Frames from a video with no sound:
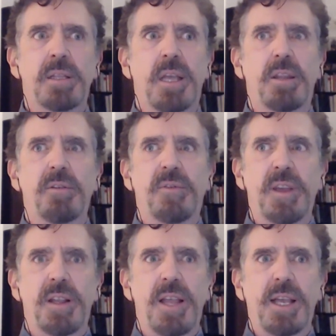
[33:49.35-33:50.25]
Then you
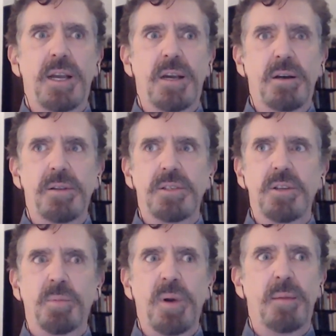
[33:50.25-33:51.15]
feel like, oh, there's
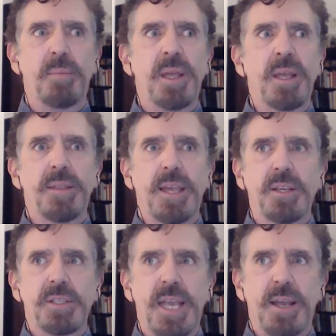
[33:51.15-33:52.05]
no problem. Then
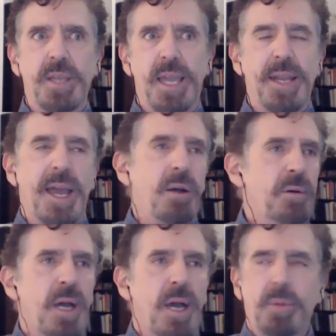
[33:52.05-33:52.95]
you say, okay,
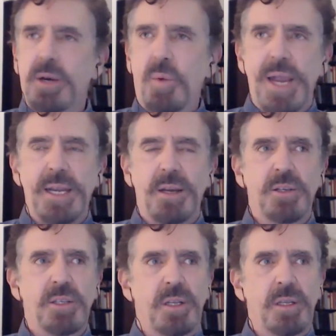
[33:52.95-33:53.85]
now I'm going to wait here
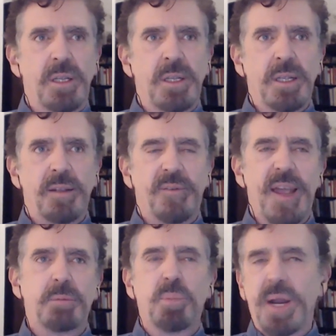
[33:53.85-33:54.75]
until, in
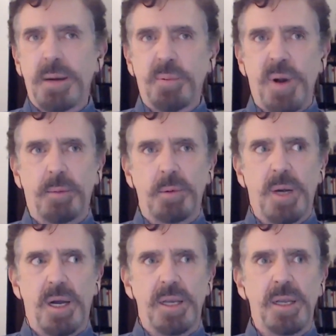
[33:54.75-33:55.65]
fact, bring a problem
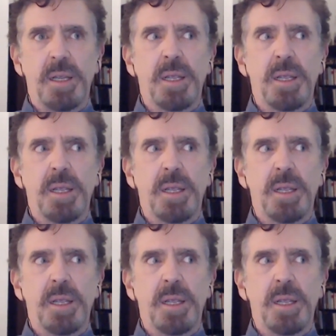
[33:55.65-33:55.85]
on.